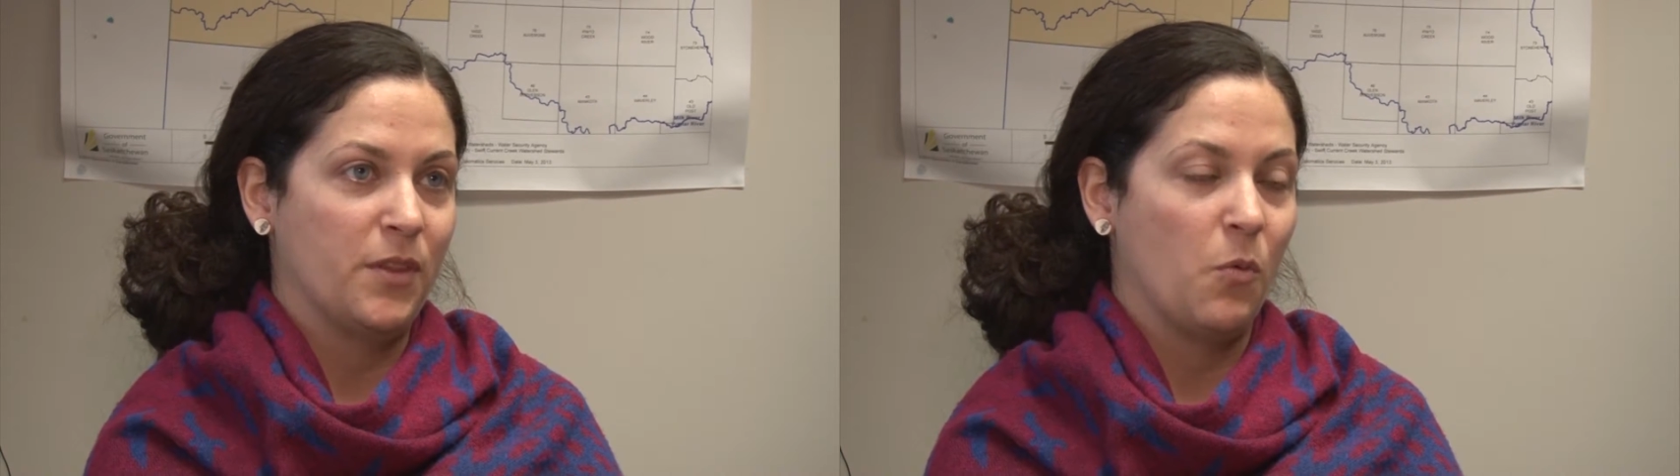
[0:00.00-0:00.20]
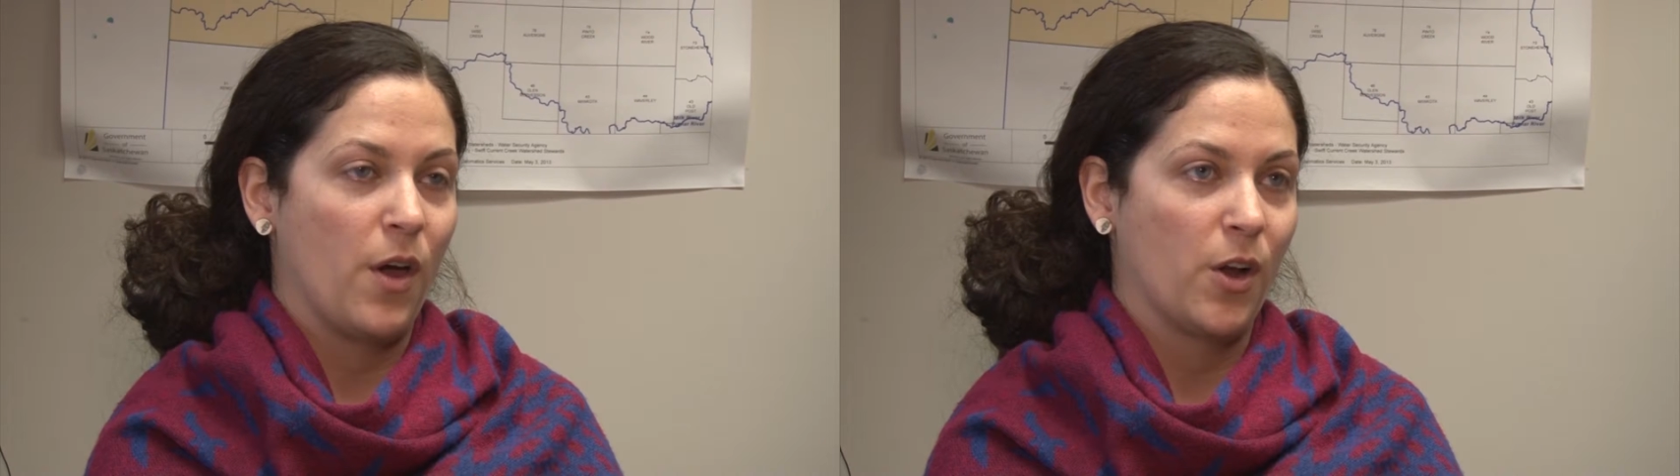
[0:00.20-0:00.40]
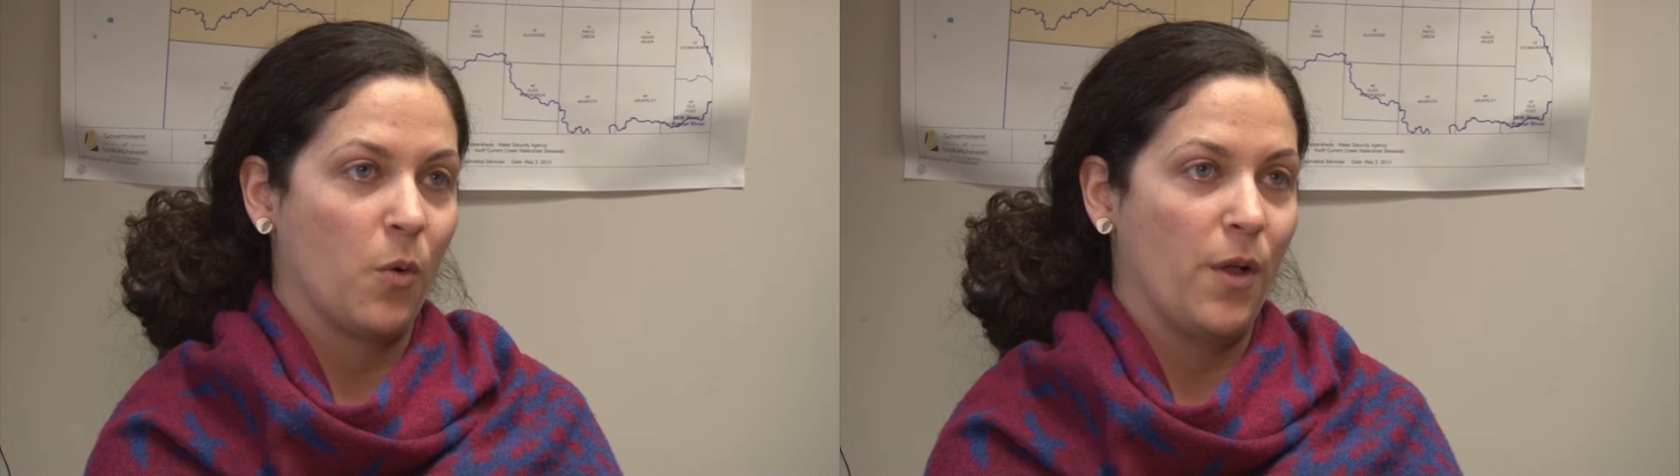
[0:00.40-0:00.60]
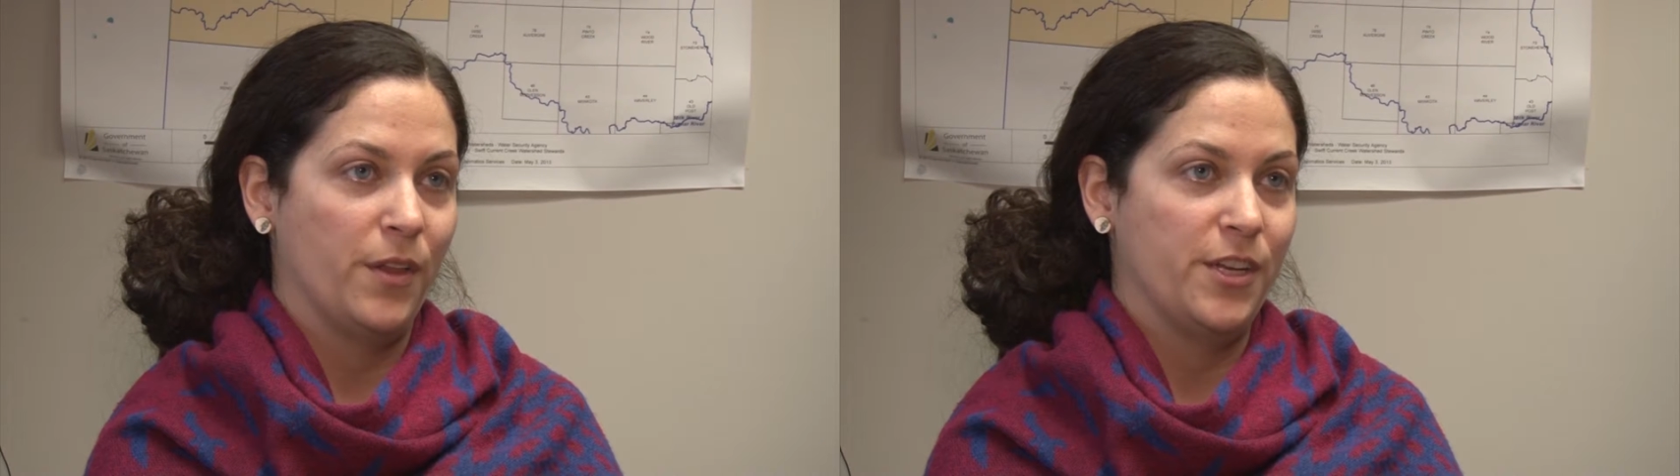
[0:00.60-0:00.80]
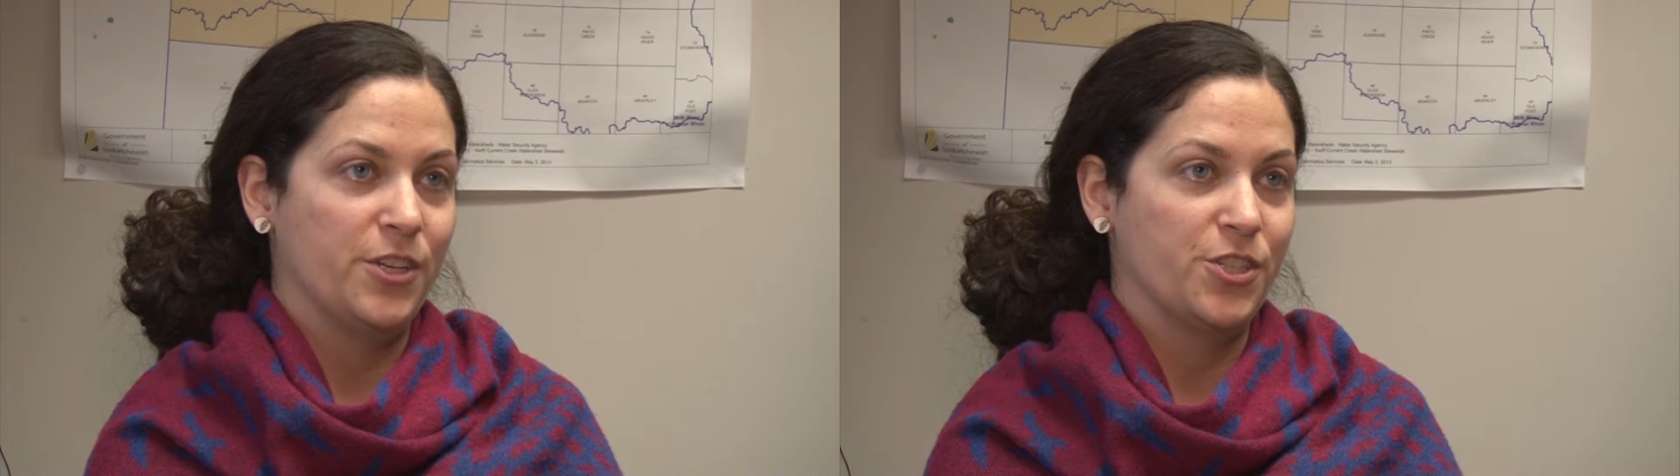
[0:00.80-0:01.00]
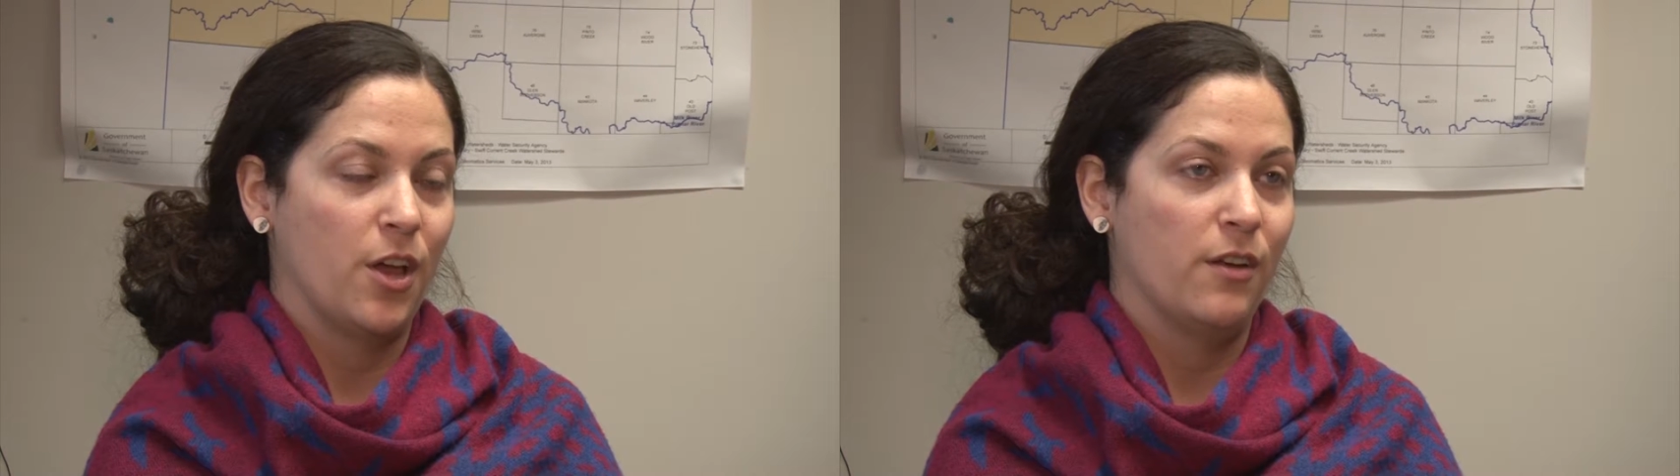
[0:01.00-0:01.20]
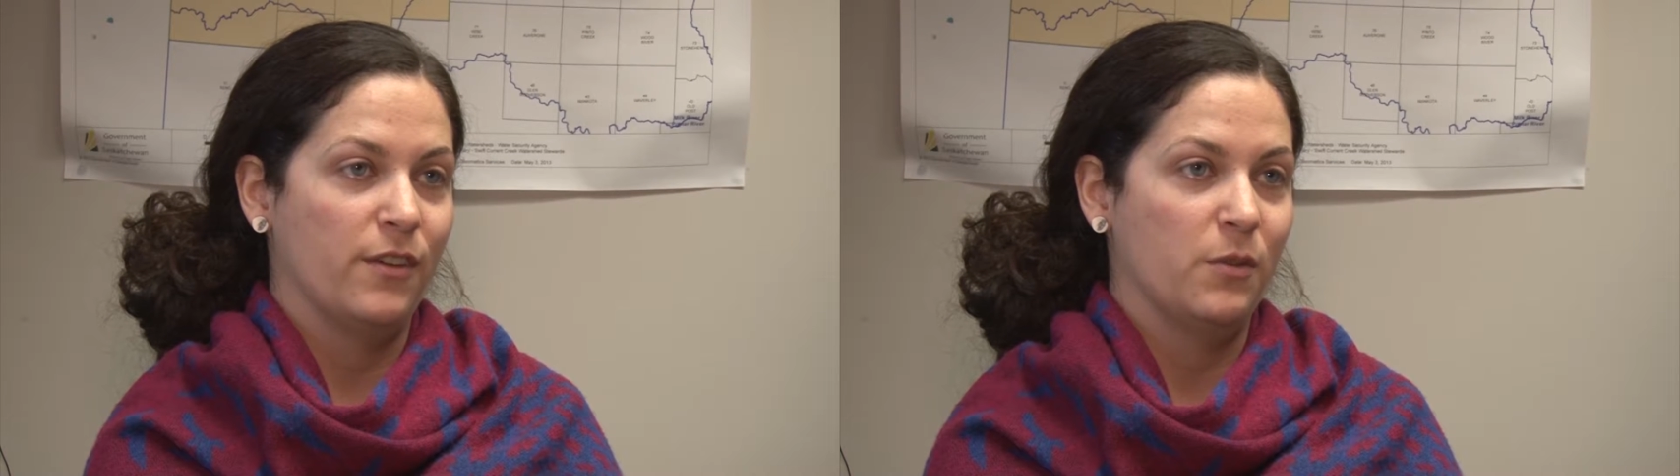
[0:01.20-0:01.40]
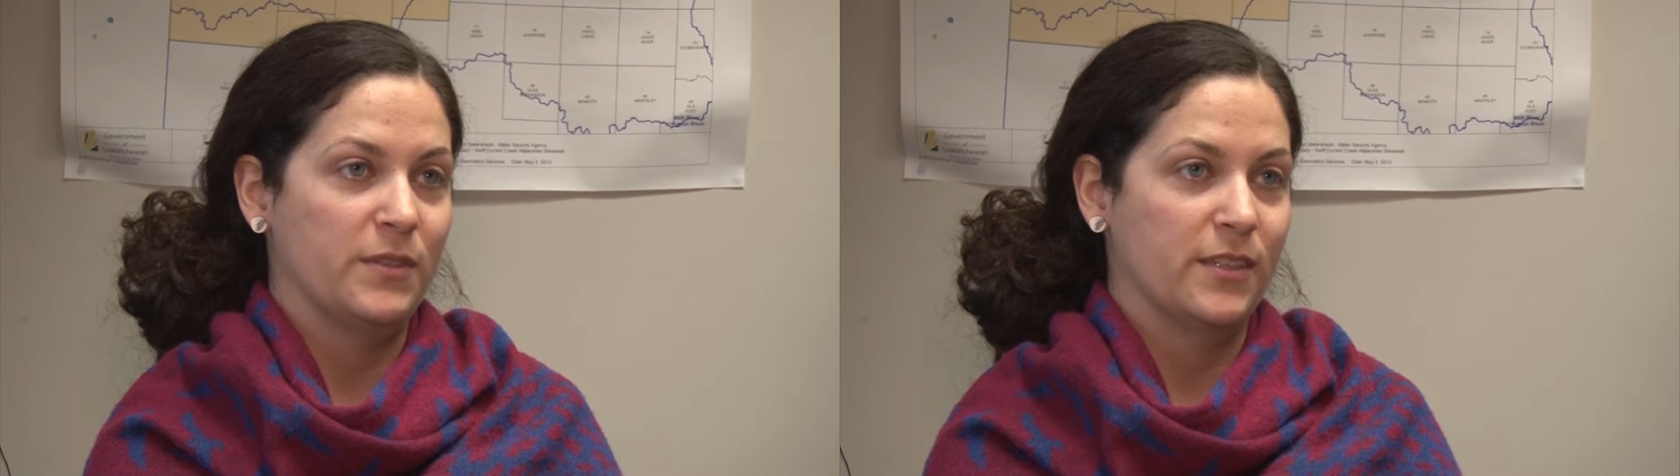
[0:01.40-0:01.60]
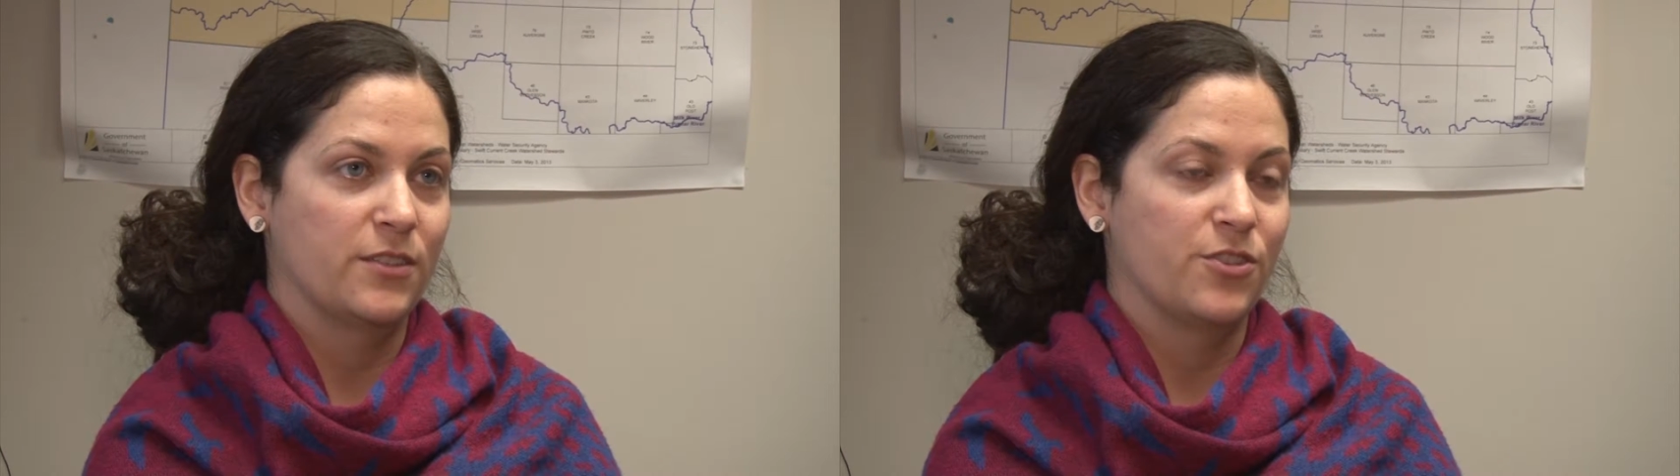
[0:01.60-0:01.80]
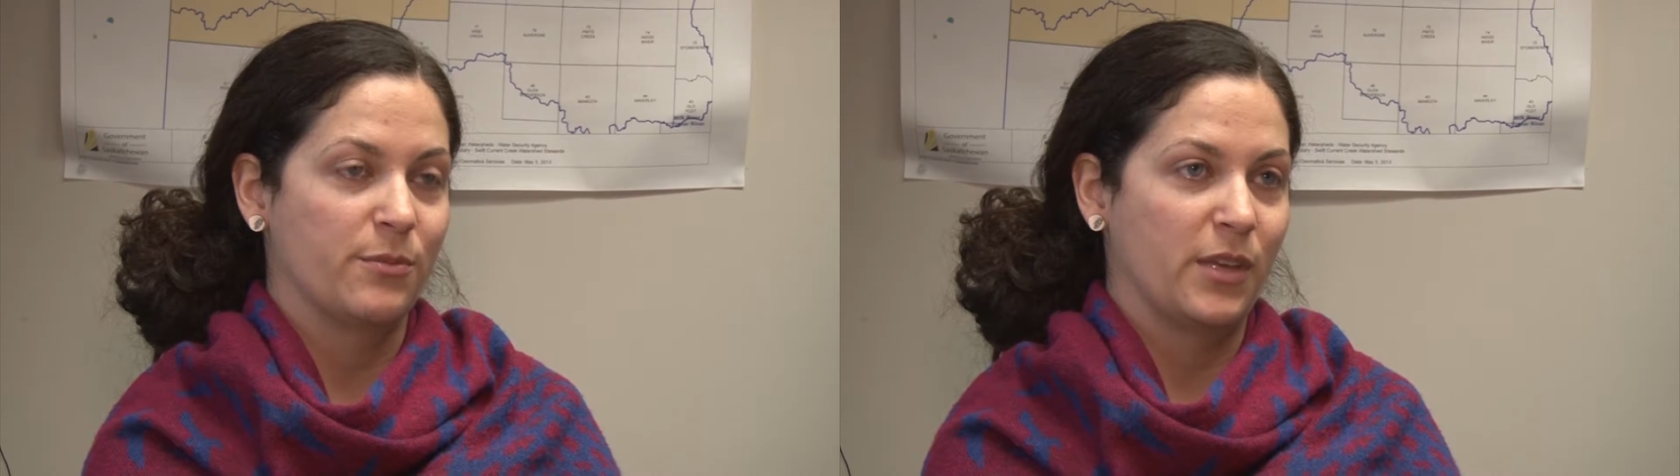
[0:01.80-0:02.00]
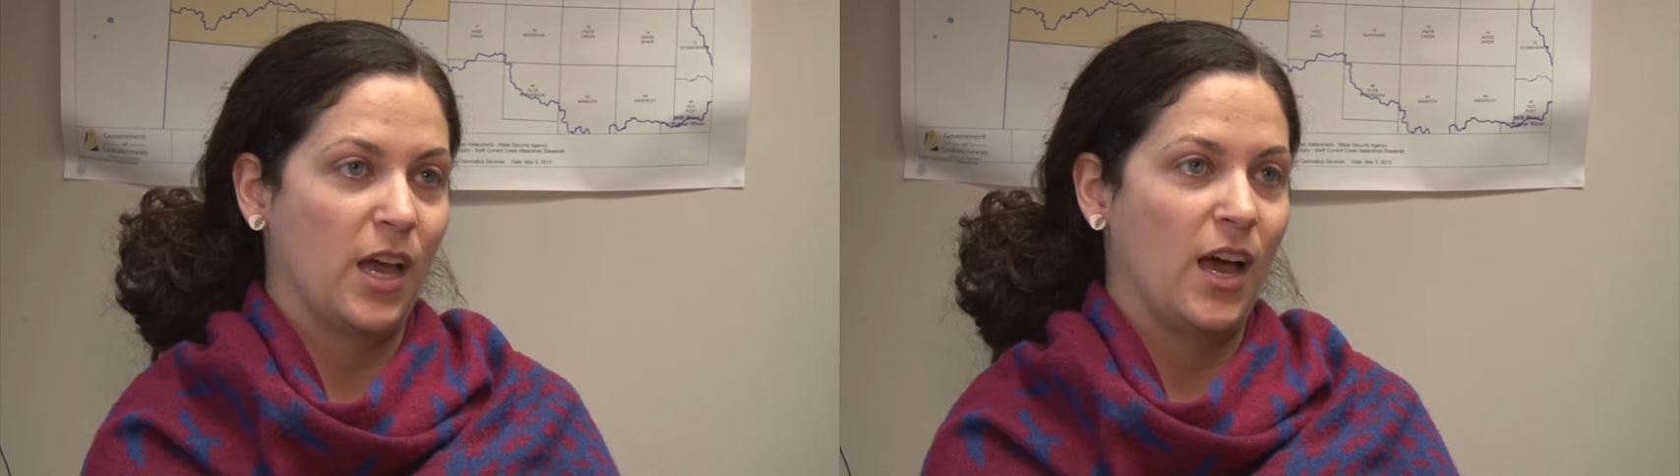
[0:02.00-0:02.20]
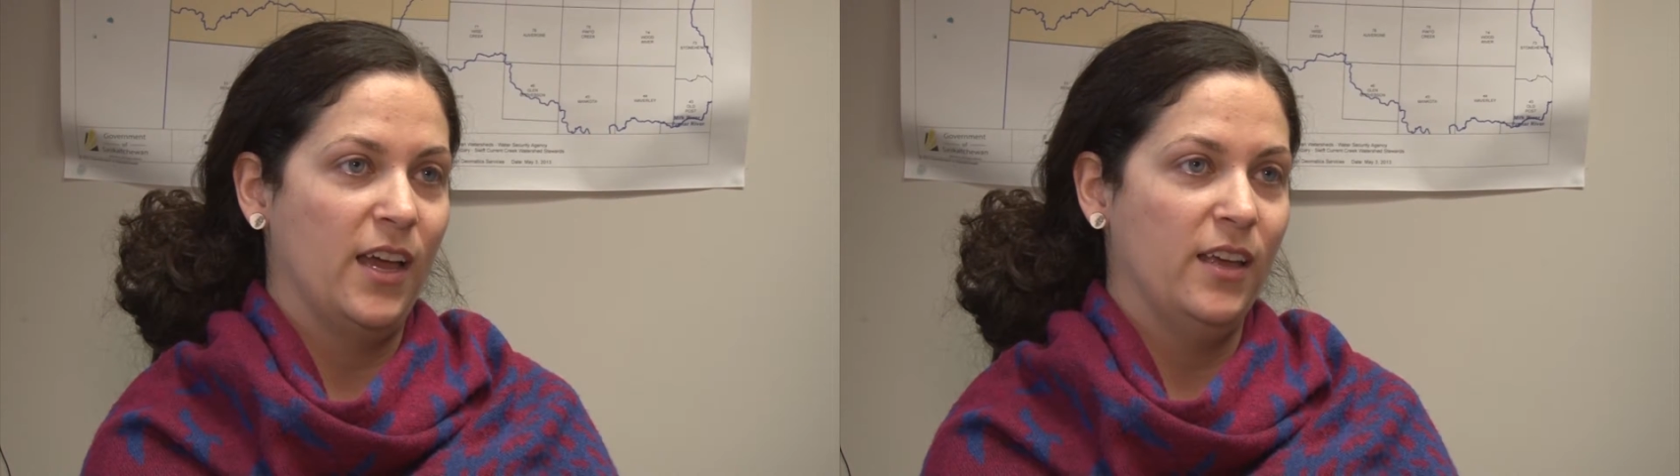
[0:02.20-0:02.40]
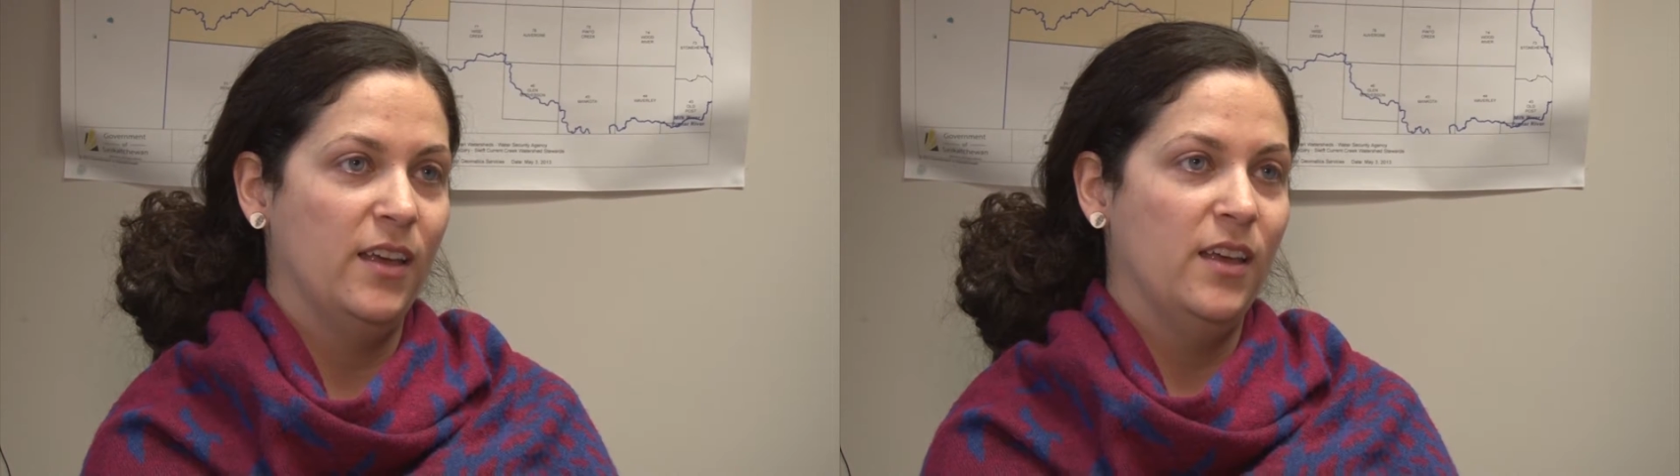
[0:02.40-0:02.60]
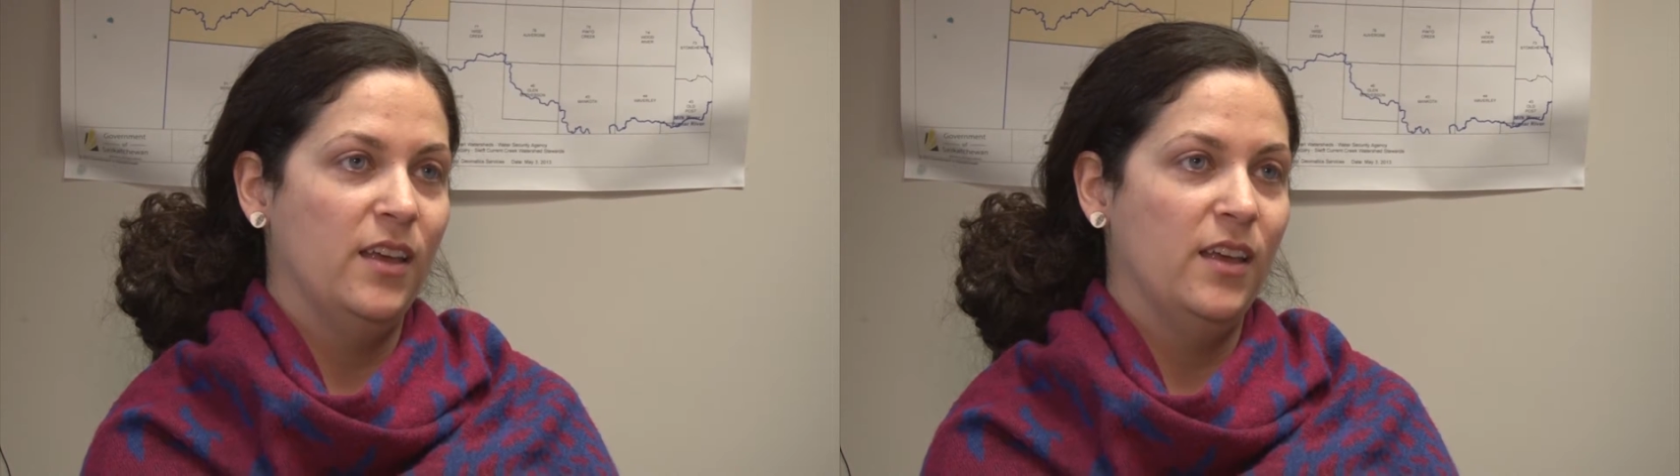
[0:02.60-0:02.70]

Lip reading: the water quality in Shaunavon was extremely high.